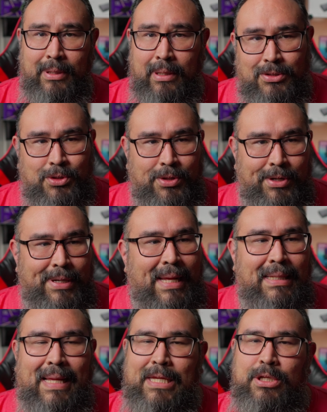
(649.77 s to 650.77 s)
So they're
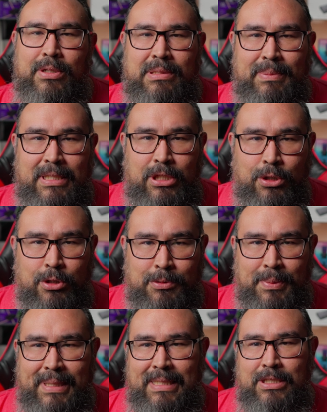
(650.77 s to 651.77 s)
not like USB 2
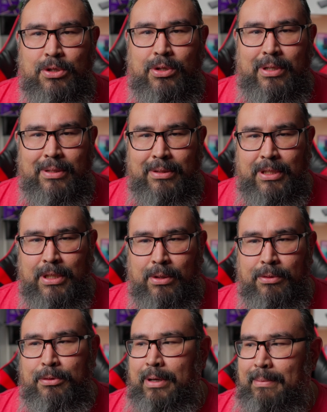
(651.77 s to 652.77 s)
speeds or, you know,
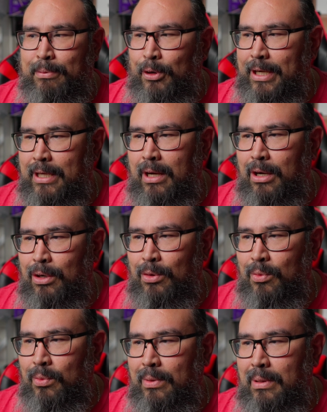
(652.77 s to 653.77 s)

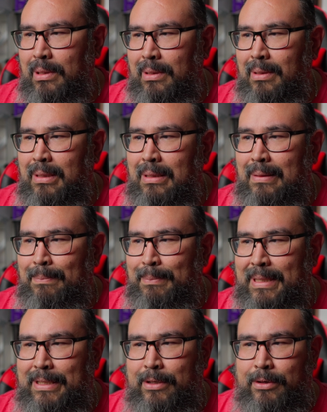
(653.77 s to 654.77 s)
3.0,
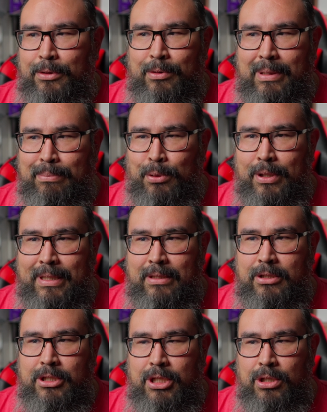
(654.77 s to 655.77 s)
but they're
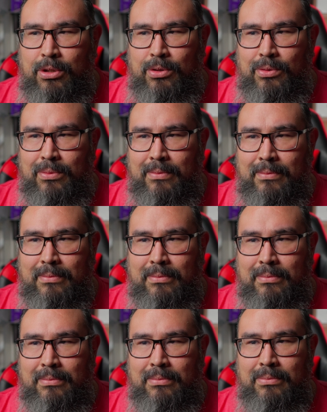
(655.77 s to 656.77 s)
3.2
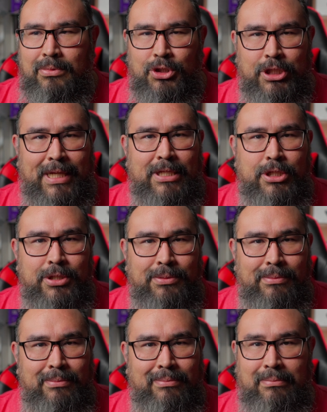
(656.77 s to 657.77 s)
Gen 2,
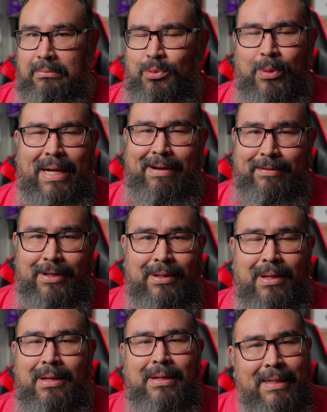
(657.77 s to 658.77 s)
whatever.
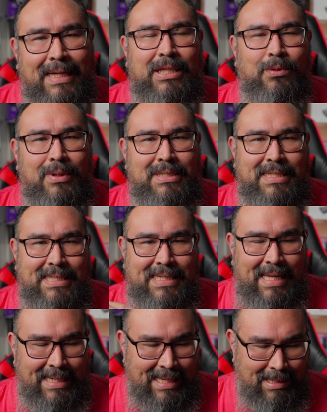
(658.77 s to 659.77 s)
Get the ones that's
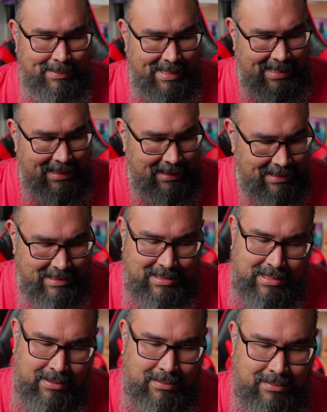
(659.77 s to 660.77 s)
10 gigabit at least.